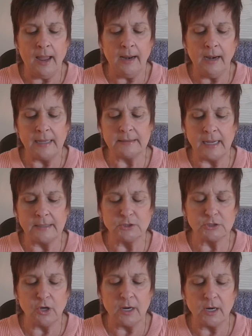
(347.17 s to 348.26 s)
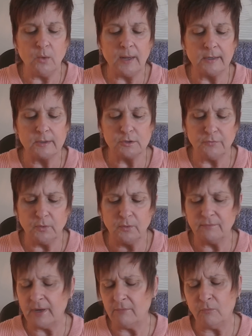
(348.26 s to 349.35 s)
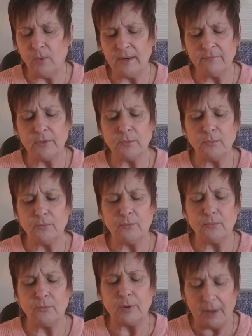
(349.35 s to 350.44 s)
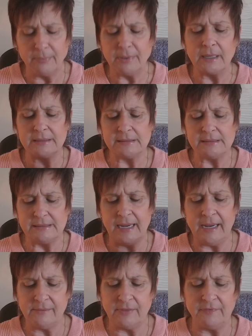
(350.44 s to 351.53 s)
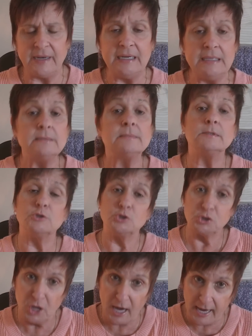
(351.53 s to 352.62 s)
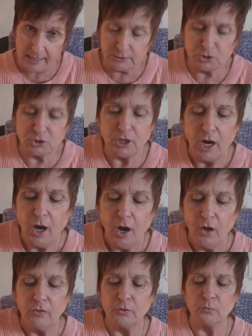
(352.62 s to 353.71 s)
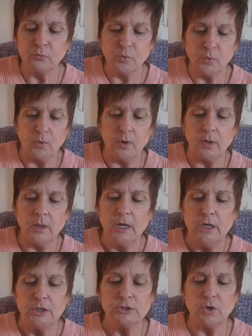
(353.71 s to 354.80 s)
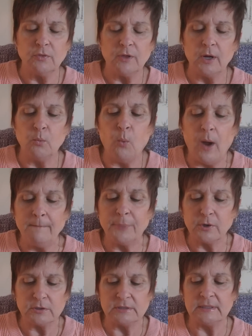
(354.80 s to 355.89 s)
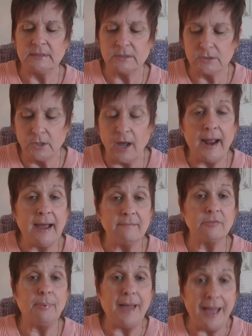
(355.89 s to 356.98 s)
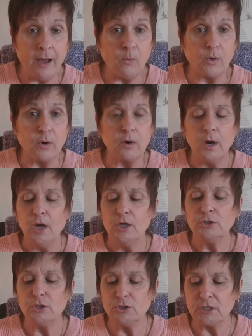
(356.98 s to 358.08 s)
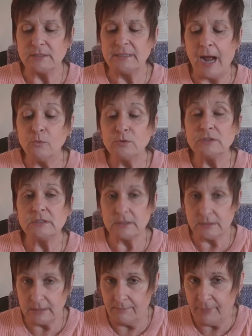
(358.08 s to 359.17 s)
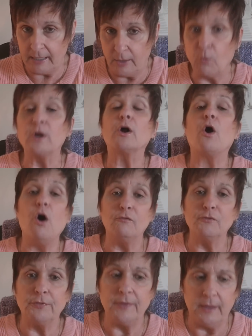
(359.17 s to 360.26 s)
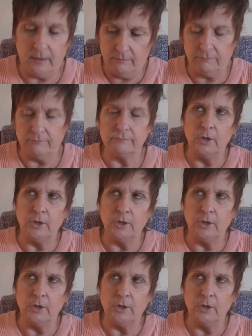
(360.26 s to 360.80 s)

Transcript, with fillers: and I, I, just got a quick interview of, of one of the Republicans saying that they need to change the rule so that one person does not have the power to just oust somebody or to call for the,